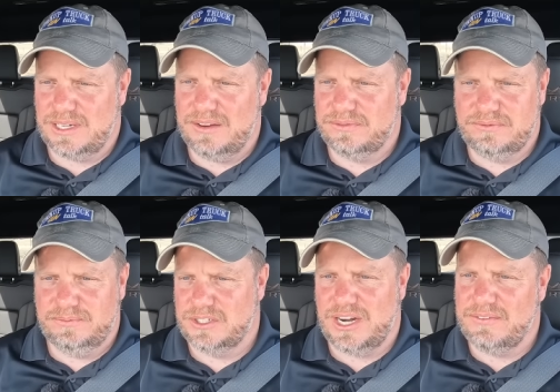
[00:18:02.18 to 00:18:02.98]

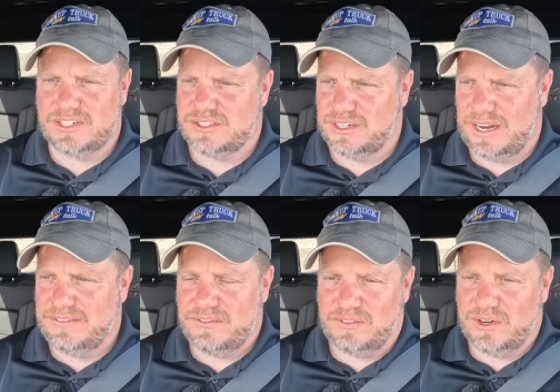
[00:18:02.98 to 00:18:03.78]
I've been driving this truck, I've
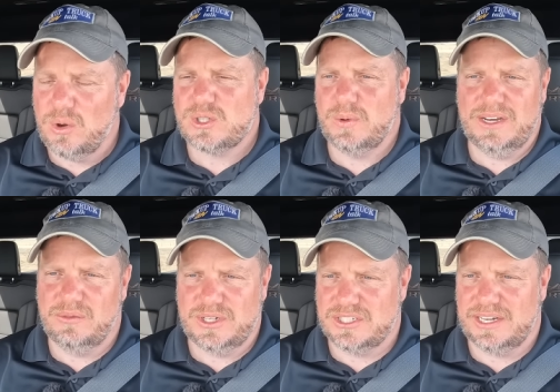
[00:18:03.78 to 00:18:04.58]
never even noticed when it
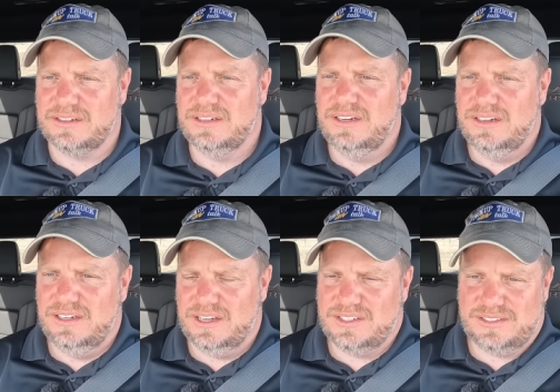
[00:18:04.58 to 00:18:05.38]
regen.
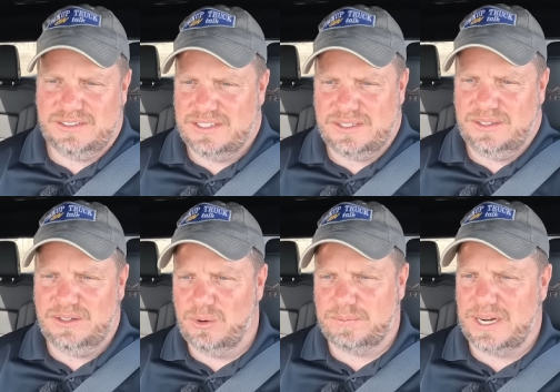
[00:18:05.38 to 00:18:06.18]
It's a
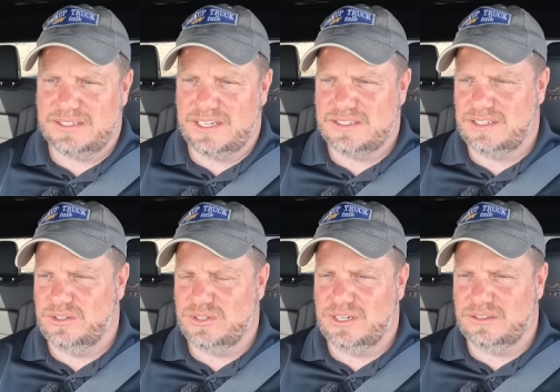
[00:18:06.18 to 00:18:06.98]
little process. It
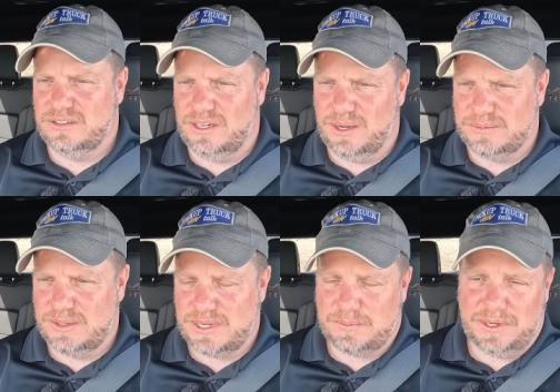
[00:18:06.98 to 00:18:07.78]
usually
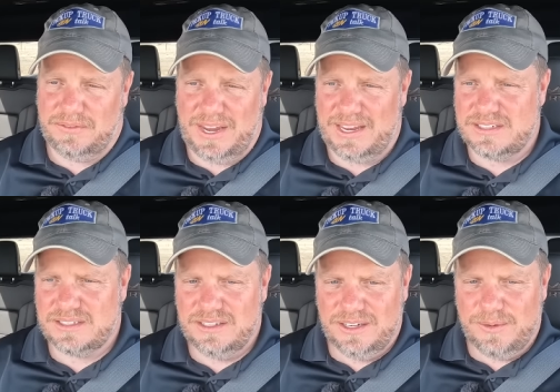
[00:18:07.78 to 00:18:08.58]
seems like it's pretty
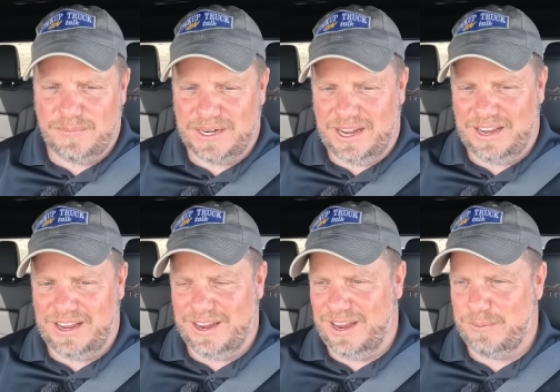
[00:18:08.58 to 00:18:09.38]
fast, but
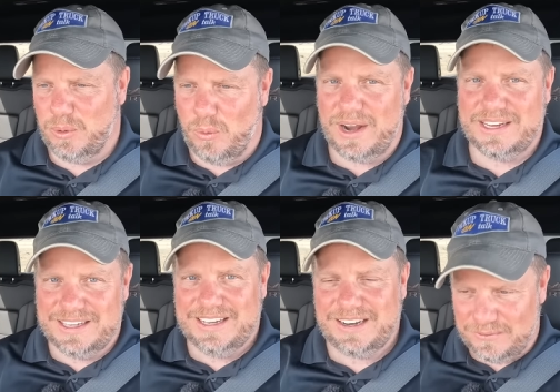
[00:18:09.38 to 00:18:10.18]
I've been wanting
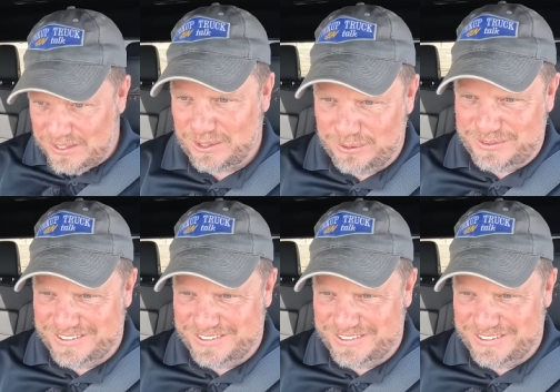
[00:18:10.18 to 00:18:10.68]
to get it on video.